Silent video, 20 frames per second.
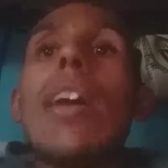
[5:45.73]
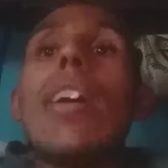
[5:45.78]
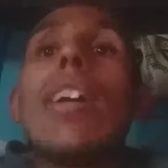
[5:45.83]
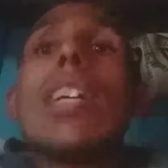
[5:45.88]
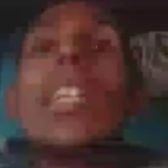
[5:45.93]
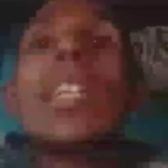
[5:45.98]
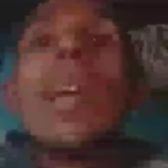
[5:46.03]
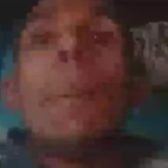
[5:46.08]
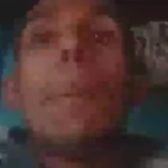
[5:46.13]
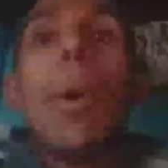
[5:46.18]

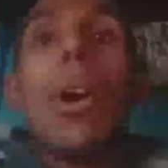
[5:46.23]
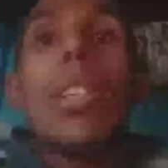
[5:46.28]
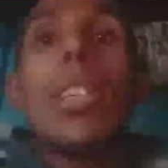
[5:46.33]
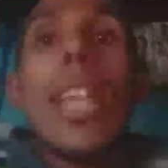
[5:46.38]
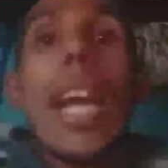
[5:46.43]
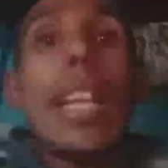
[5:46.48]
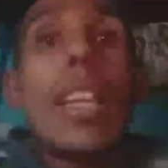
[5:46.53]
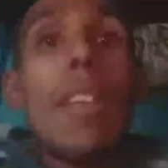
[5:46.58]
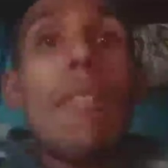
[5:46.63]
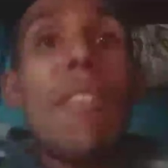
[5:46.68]
Suppose
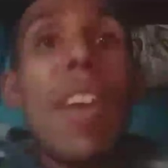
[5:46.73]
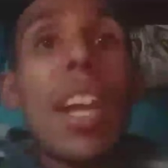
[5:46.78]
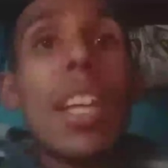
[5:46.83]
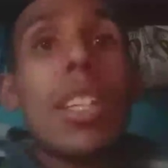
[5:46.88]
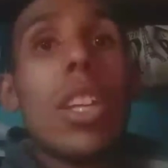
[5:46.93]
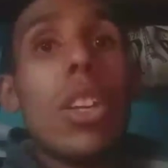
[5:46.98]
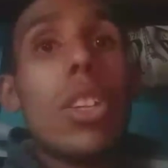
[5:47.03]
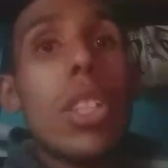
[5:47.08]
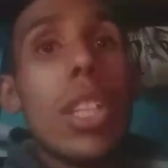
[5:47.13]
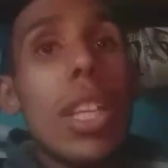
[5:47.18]
that the
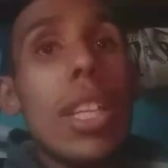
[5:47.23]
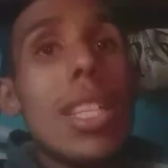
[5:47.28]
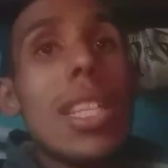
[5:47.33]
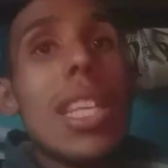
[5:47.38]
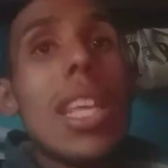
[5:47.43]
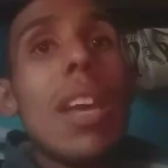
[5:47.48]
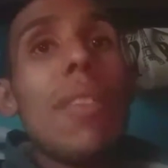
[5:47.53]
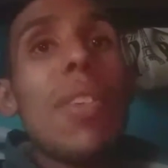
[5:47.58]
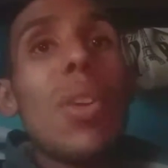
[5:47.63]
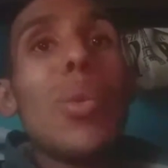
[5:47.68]
vectors is
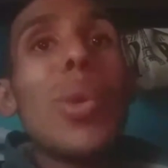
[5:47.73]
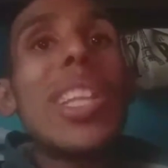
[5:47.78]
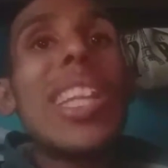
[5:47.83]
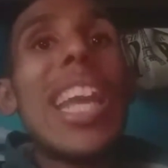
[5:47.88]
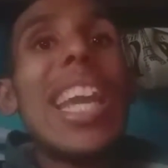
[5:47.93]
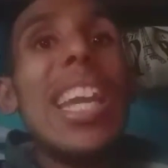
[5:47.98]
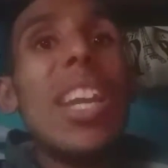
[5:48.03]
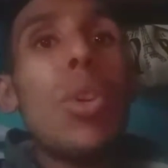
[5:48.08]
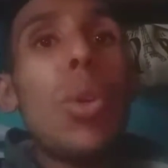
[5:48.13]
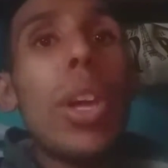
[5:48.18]
given with
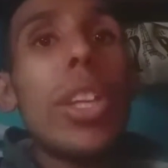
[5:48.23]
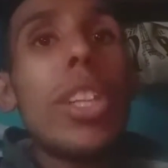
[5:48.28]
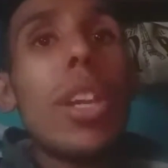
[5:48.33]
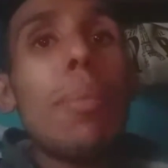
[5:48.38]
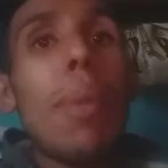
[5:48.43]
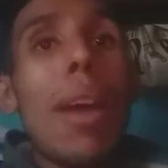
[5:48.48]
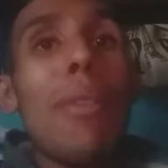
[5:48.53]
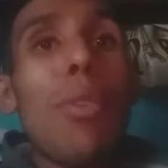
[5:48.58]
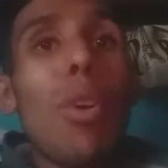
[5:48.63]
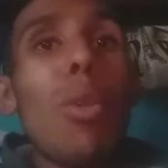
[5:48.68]
the equation
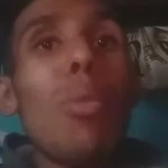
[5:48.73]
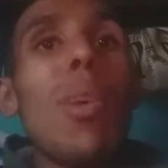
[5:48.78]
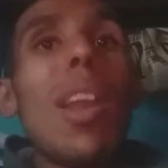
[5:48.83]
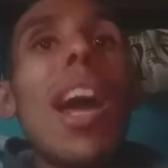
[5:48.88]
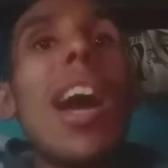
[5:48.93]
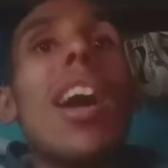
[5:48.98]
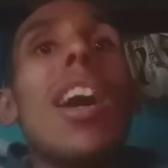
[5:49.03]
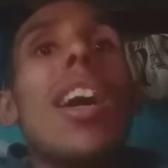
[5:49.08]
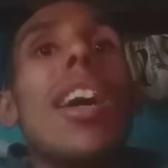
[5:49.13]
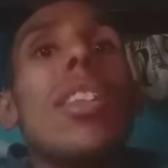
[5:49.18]
by formula
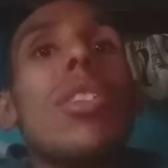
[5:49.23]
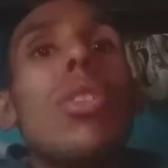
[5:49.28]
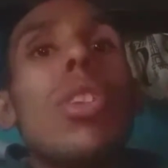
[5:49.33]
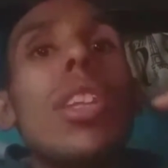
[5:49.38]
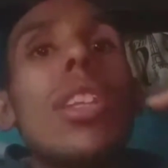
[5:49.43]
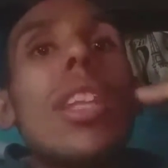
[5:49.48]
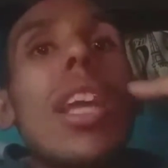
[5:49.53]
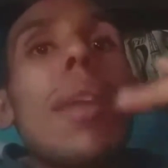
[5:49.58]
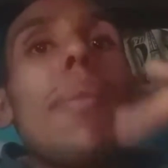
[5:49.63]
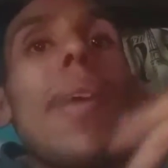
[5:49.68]
to
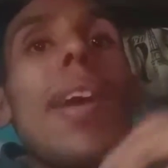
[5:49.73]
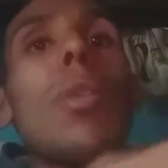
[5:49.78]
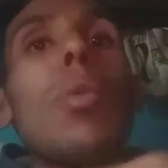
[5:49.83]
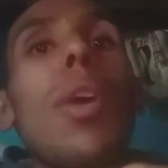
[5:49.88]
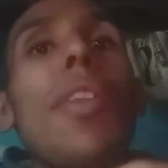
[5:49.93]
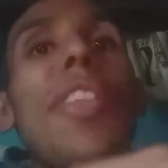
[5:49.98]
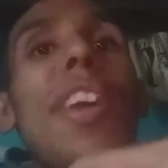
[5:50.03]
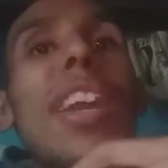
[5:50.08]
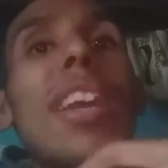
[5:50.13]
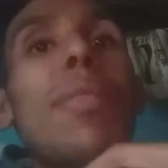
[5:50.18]
determine
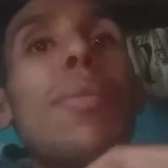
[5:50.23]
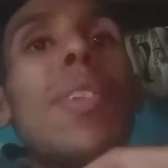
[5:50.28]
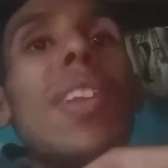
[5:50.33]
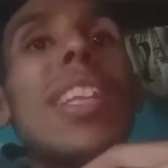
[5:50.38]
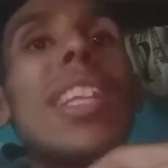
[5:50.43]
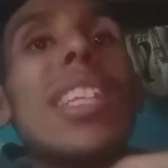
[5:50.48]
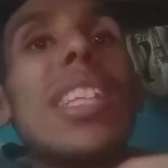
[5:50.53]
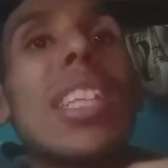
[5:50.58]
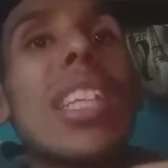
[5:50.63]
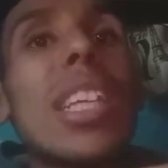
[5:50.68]
whether
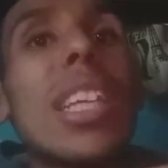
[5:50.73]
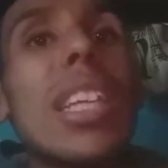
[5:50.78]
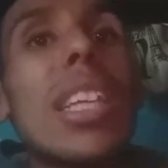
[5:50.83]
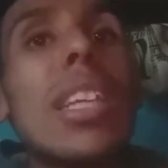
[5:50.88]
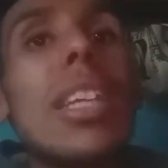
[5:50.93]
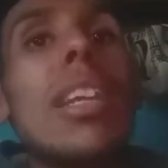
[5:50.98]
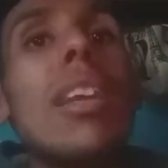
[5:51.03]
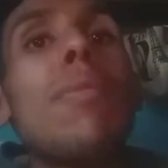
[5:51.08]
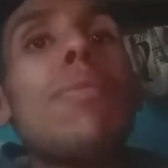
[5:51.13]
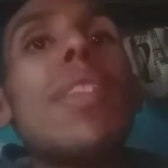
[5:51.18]

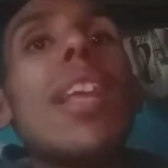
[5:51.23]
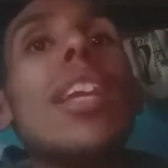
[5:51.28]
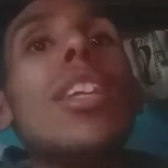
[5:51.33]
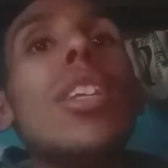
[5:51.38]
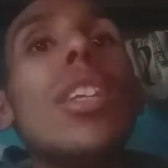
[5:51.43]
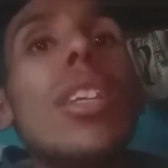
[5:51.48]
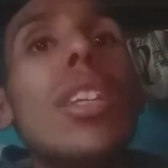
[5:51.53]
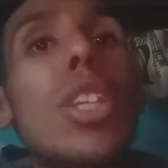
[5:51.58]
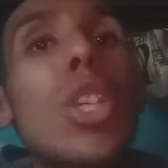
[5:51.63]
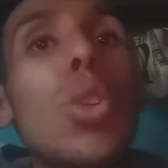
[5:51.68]
if the
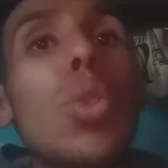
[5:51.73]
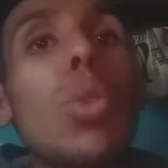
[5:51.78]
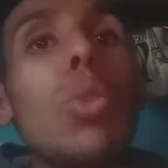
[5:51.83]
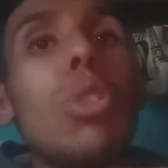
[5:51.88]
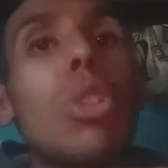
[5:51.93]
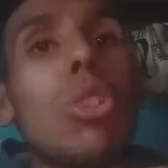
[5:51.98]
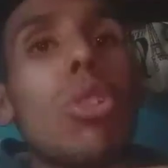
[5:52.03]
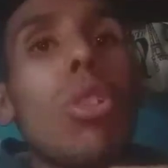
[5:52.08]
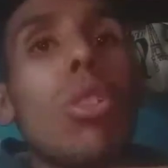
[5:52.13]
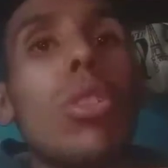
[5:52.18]
u
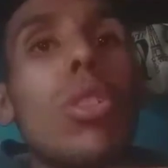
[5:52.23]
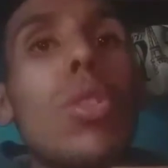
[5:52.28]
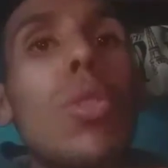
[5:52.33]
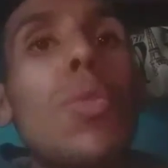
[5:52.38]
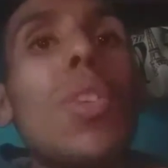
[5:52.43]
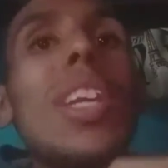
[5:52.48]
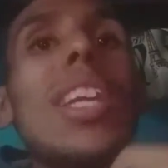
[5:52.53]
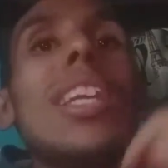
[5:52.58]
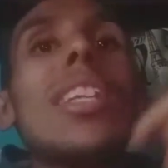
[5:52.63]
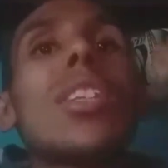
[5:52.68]
which equals to
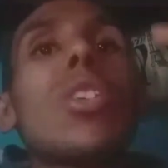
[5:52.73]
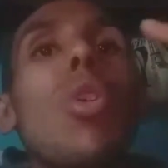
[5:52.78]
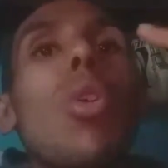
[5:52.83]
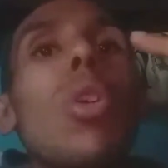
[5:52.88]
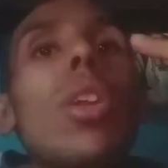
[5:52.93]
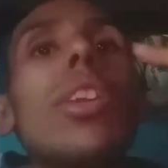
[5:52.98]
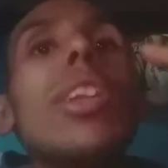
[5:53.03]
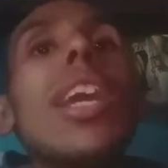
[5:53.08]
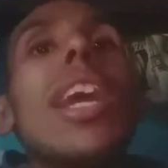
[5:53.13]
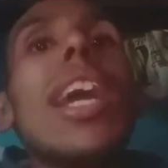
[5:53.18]
v, it's
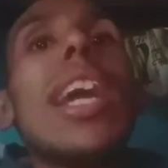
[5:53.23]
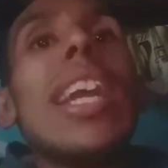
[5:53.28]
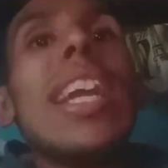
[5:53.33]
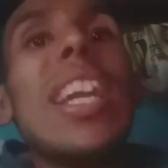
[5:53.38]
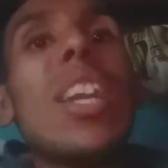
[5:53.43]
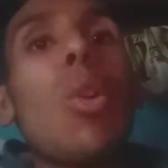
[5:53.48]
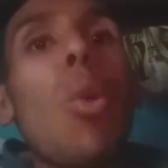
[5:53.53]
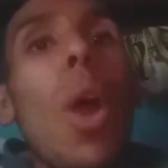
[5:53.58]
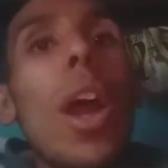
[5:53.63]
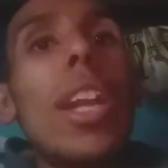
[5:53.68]
called
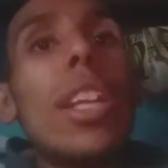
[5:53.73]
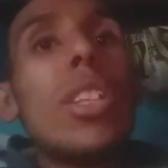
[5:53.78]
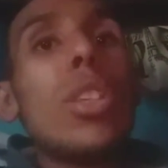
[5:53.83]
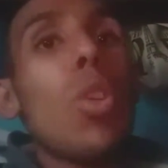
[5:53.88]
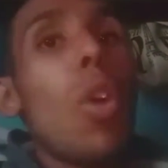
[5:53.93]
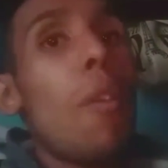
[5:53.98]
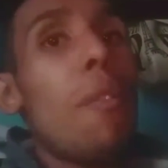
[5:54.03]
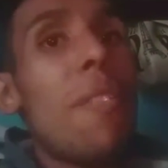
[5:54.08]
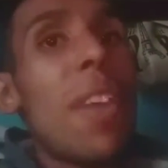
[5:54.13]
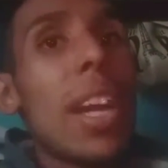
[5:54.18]
equality
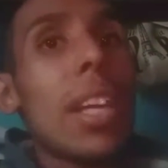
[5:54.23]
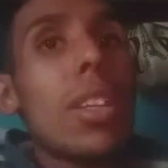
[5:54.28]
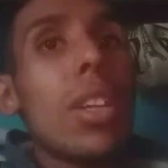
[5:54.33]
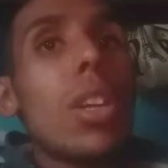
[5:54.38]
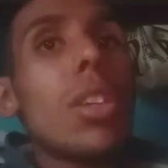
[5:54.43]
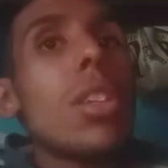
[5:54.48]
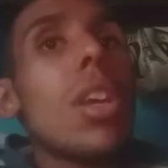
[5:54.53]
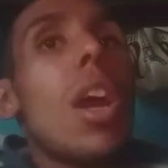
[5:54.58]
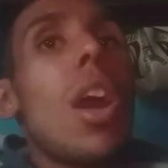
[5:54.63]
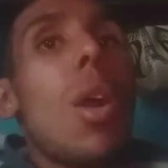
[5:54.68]
of
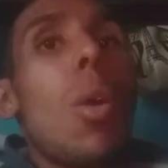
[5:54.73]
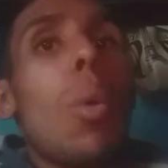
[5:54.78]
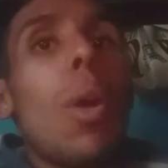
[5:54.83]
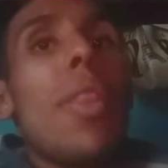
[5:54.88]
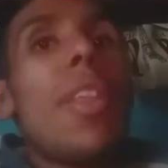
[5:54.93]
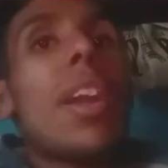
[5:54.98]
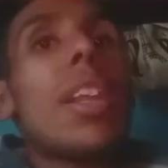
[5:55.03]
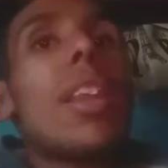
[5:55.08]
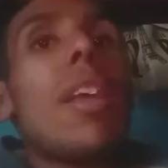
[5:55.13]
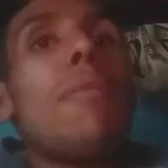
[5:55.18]
vectors,
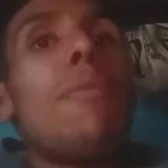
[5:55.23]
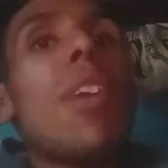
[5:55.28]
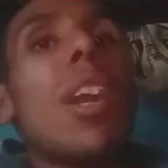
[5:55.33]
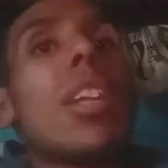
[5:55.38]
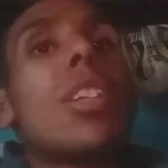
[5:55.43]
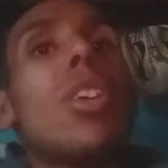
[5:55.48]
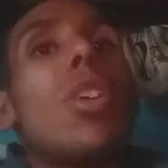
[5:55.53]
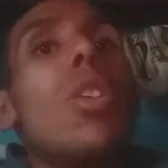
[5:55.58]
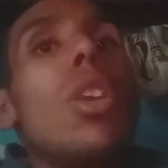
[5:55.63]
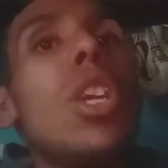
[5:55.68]
whether the
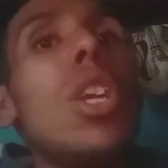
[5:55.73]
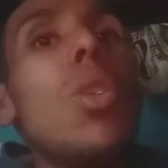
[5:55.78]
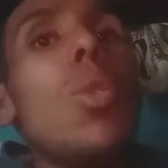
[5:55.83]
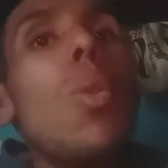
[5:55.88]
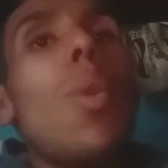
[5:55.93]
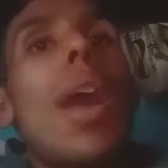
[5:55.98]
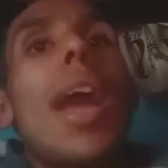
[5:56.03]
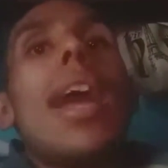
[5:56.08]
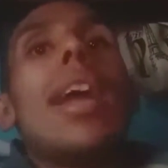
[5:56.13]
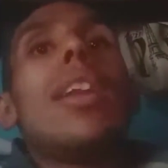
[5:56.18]
vector u
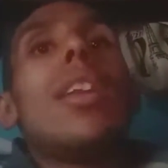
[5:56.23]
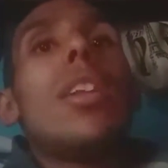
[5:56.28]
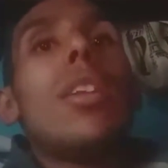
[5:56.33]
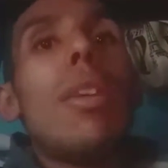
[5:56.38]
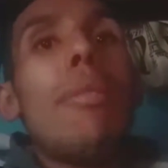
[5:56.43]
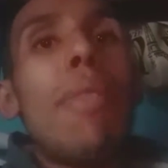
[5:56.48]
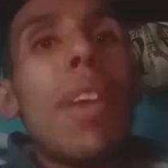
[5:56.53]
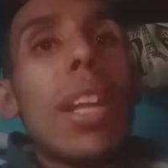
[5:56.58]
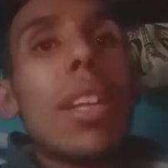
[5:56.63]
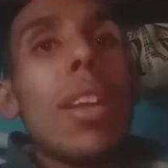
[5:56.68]
and
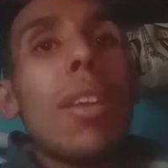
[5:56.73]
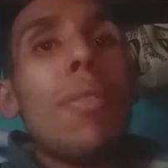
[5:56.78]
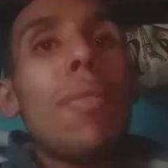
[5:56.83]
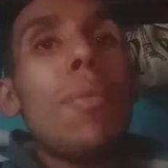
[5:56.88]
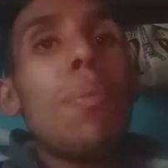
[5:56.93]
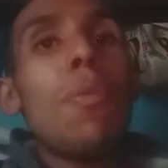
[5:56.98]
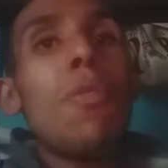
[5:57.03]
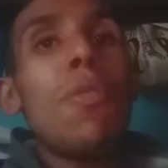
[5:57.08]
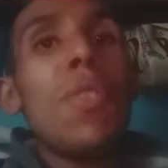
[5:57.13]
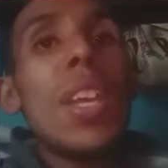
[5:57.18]
vector
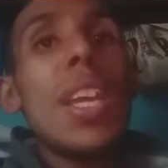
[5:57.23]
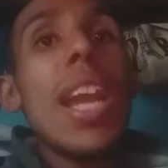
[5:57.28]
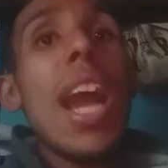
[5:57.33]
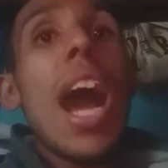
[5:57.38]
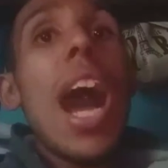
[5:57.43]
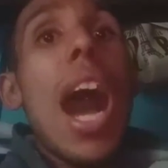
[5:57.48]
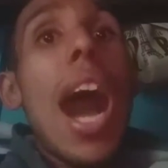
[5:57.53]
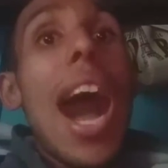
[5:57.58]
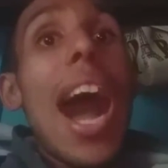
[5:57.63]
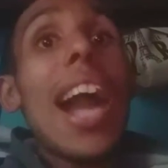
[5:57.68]
v
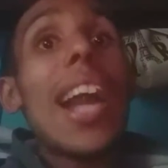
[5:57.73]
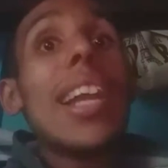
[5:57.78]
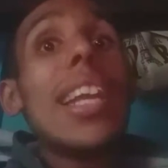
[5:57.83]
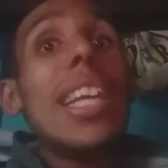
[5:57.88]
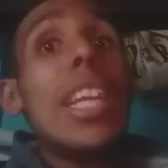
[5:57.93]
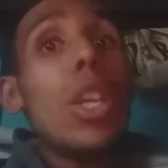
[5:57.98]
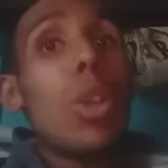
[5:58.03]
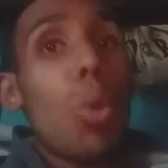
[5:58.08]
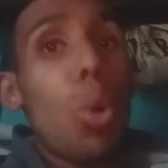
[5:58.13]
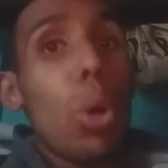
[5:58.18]
are
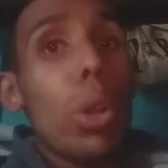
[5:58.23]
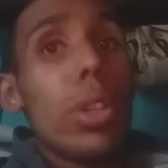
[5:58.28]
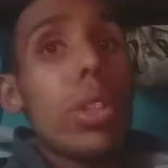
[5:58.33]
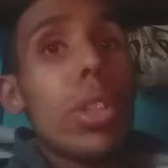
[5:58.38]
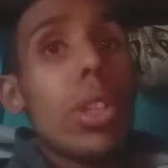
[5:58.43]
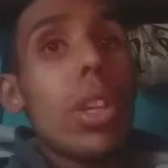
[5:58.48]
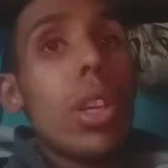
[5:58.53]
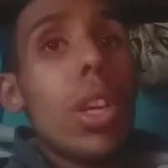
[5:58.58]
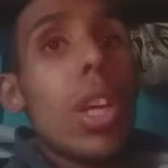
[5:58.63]
equals.